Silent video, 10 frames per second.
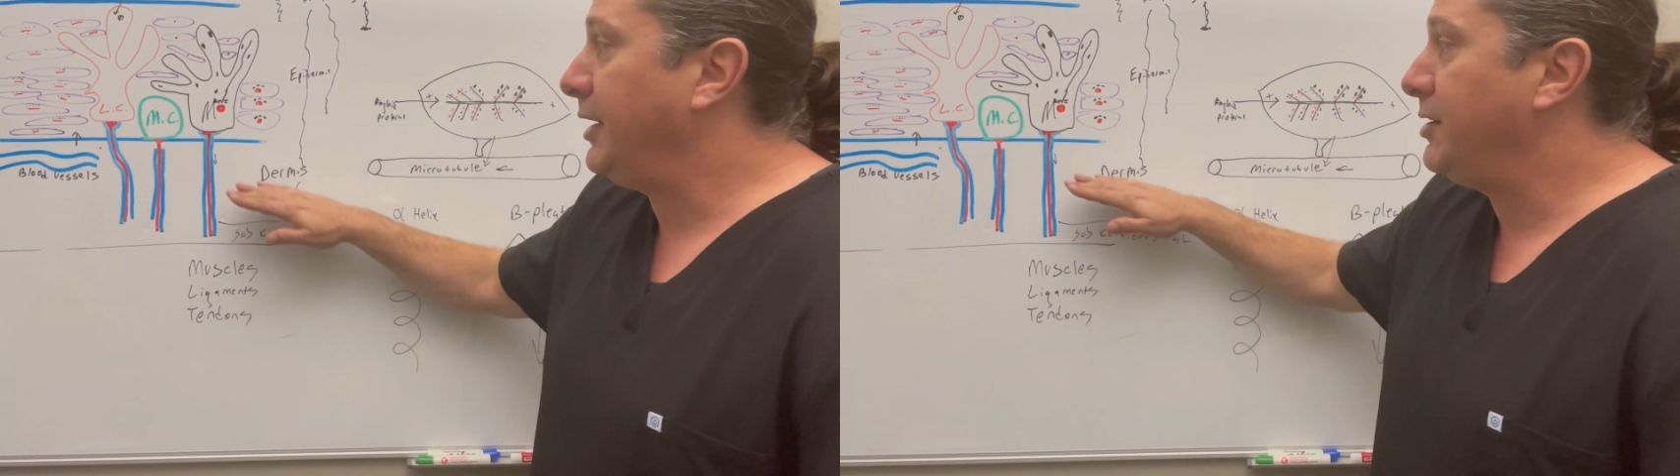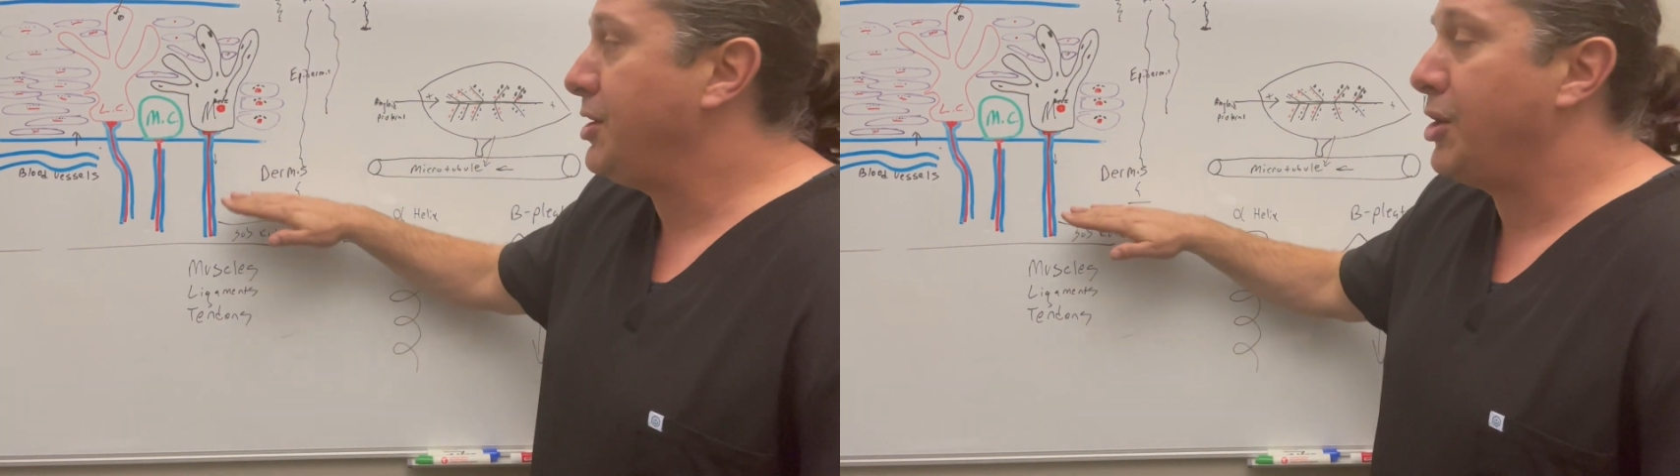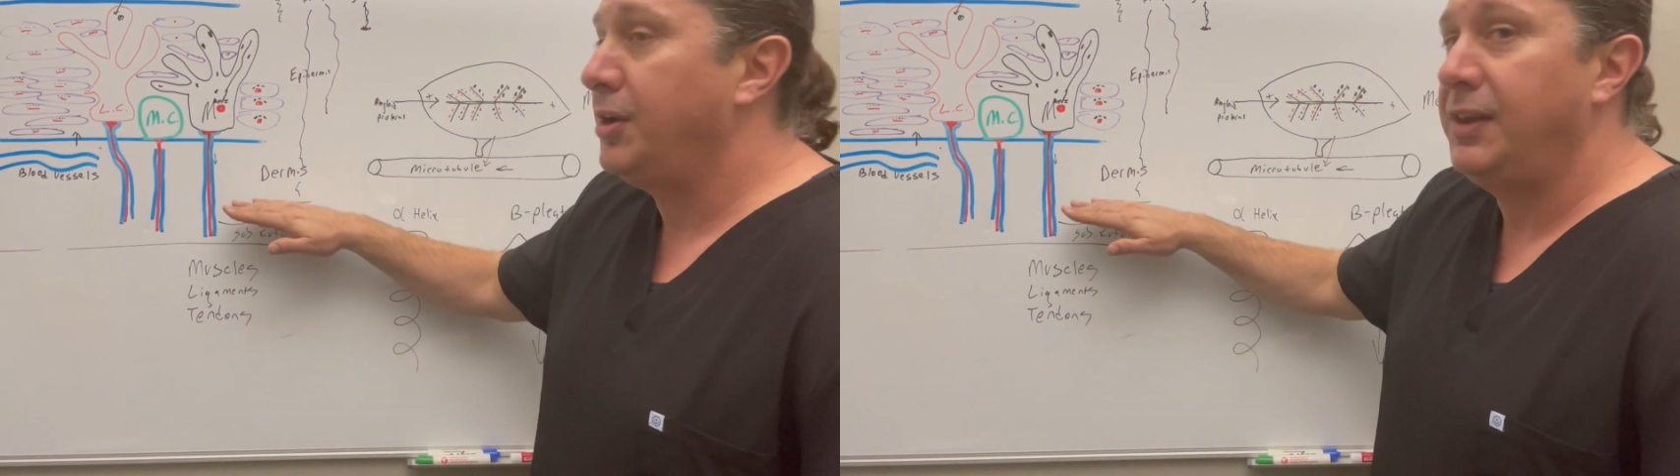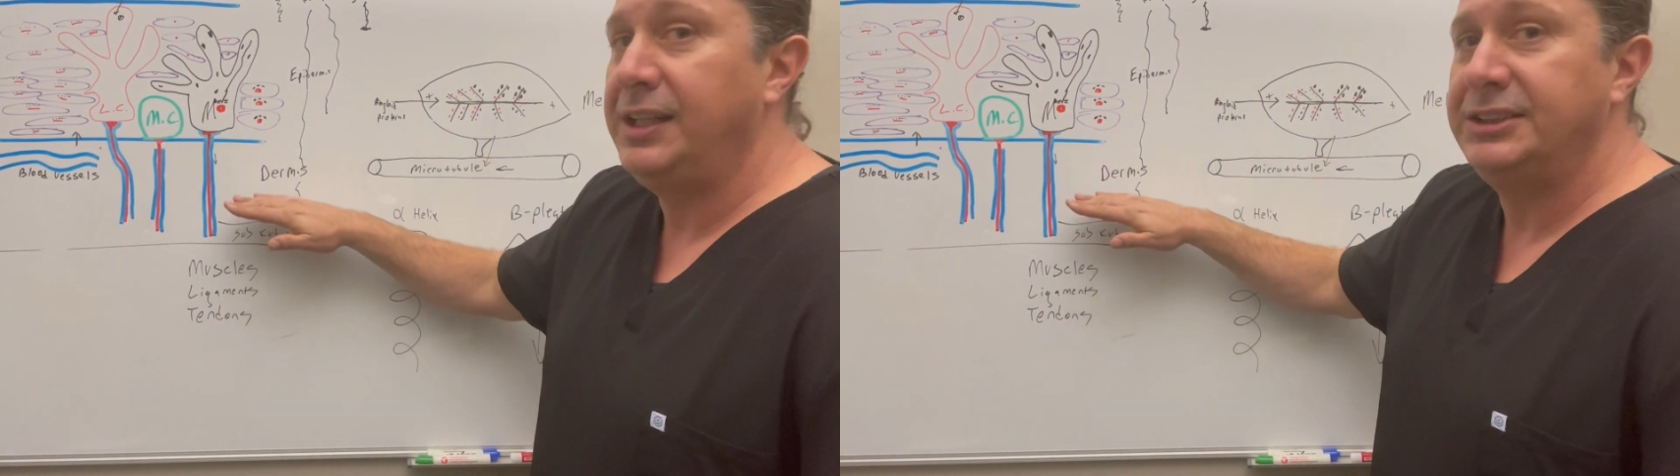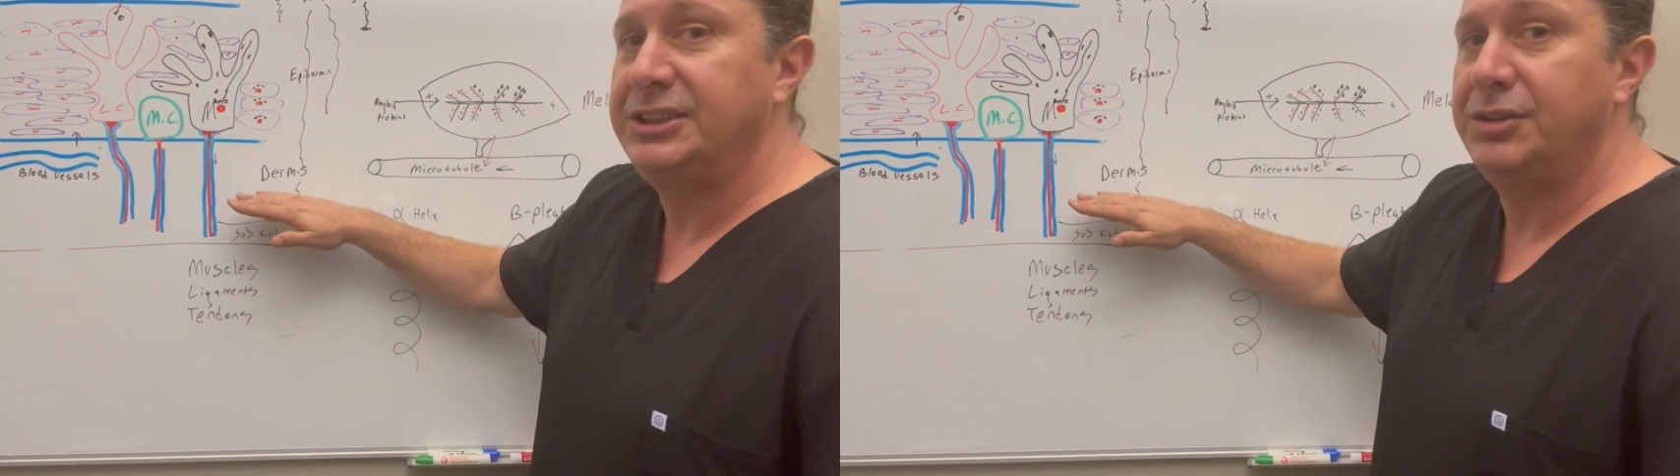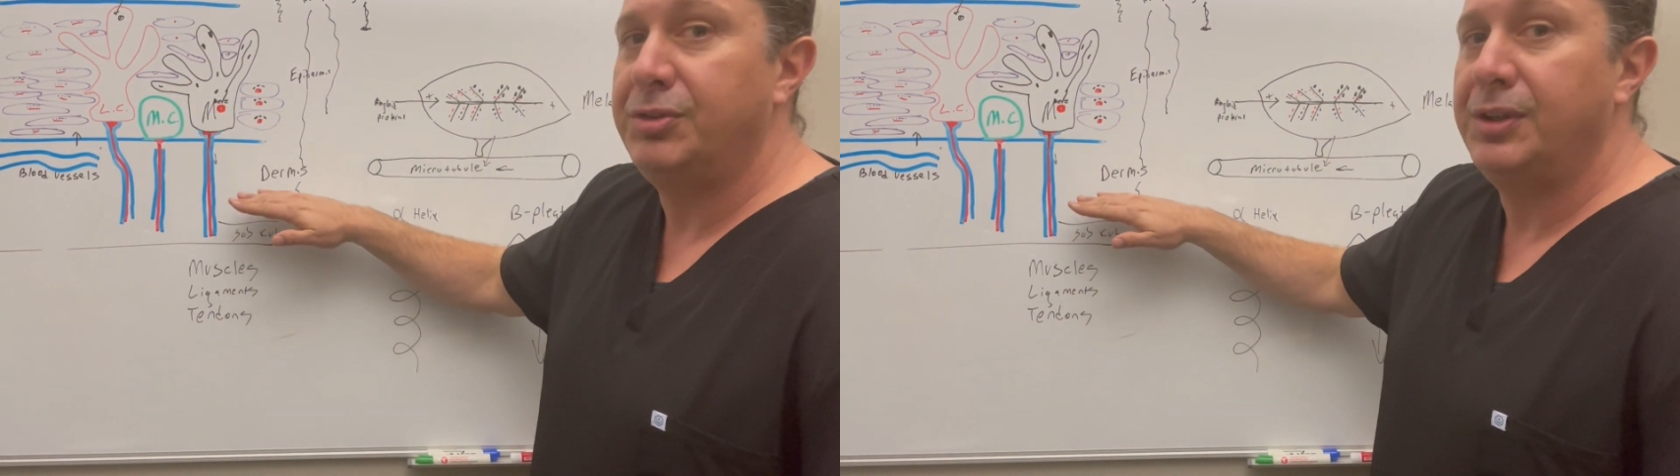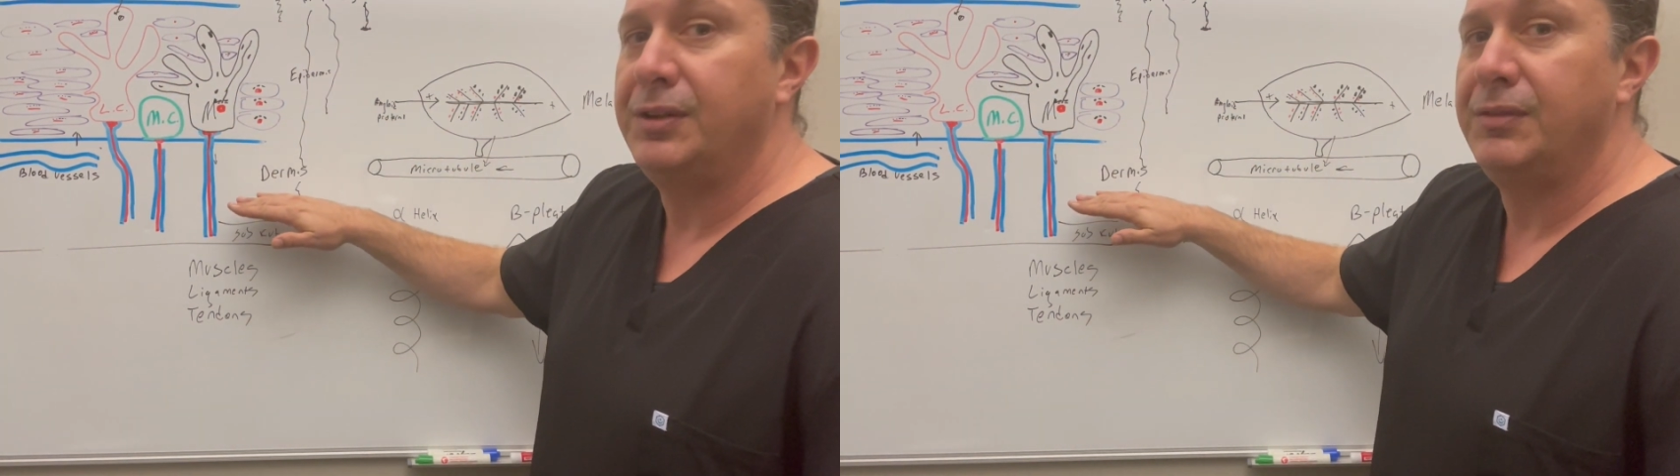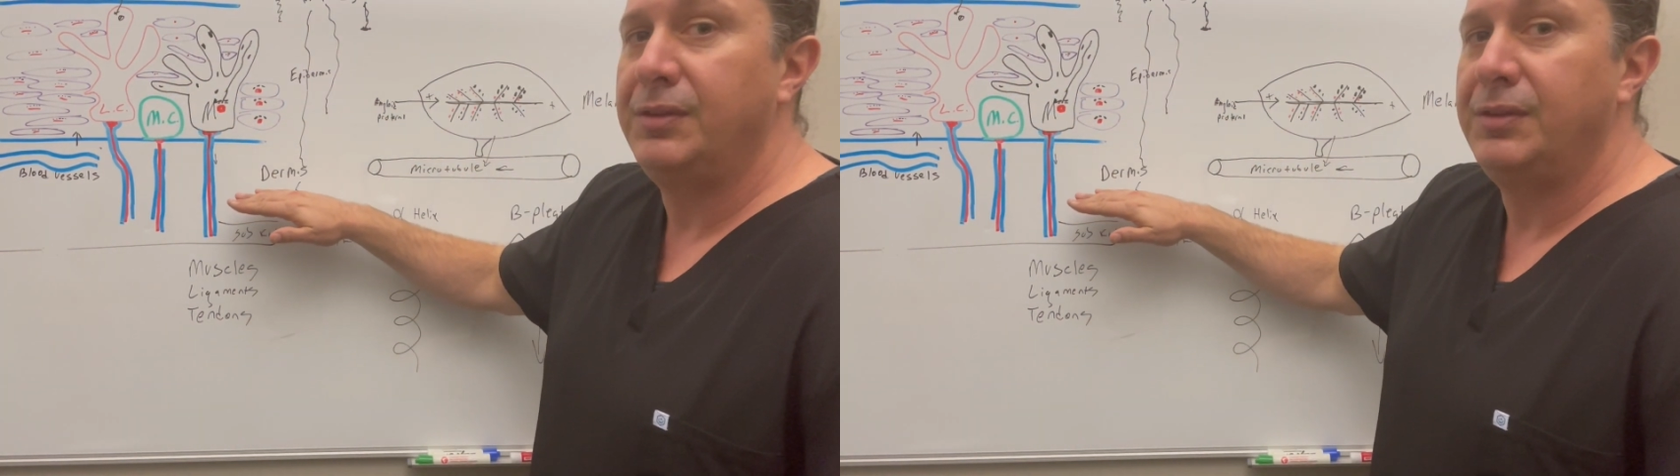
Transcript: none of these different